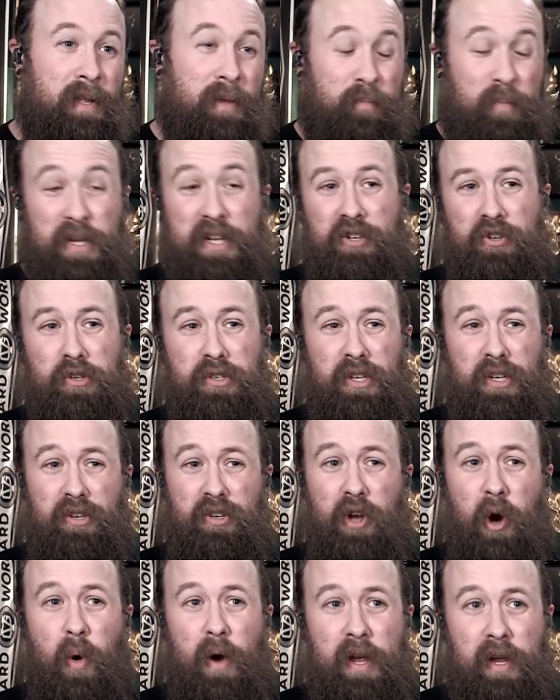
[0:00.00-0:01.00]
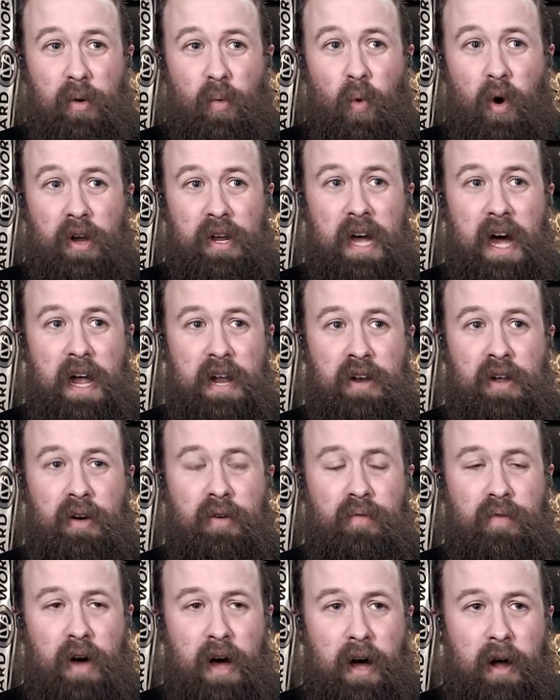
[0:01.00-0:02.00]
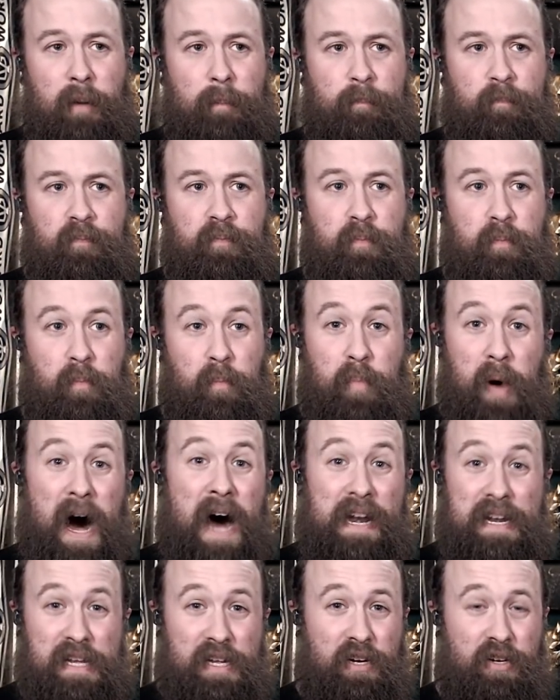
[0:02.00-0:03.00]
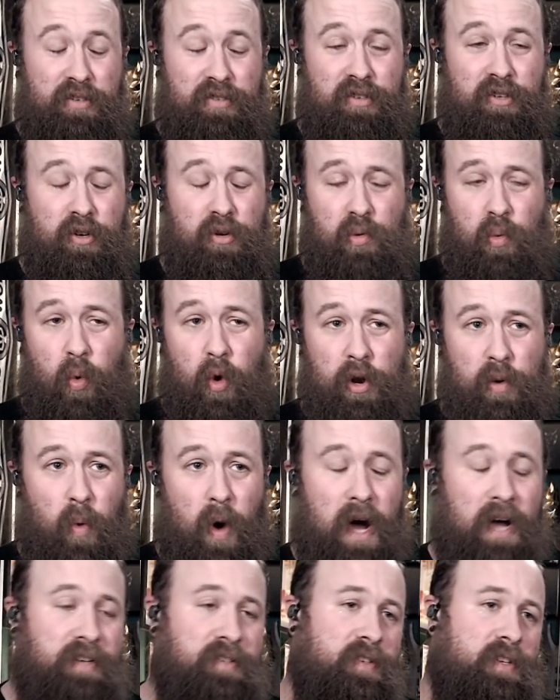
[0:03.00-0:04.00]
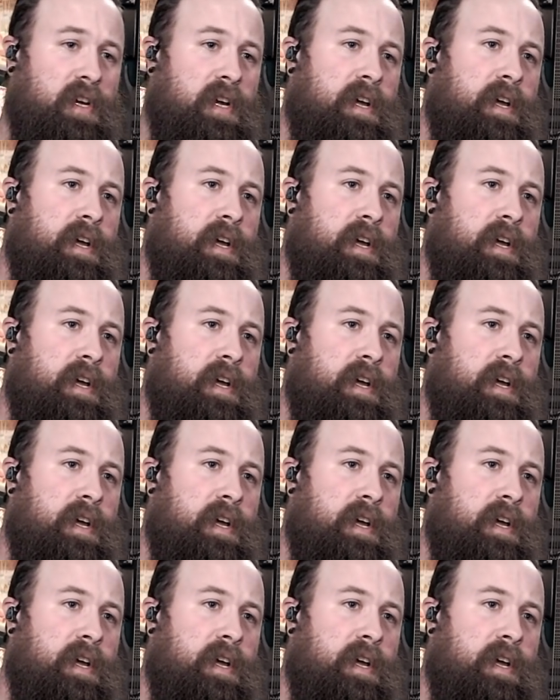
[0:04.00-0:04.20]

Be interested in knowing what kind of body it is too, wood-wise.